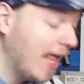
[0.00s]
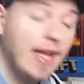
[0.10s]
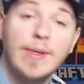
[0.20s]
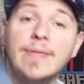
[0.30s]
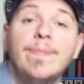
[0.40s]

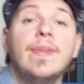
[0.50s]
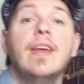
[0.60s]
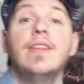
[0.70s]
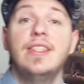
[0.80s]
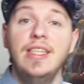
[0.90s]
Anyways,
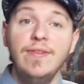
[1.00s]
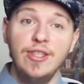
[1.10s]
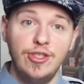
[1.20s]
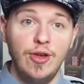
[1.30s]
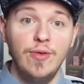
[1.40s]
the
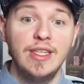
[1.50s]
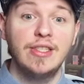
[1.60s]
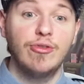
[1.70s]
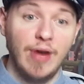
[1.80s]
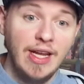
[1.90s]
TV show
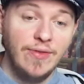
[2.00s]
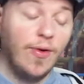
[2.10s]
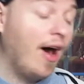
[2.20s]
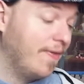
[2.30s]
is great for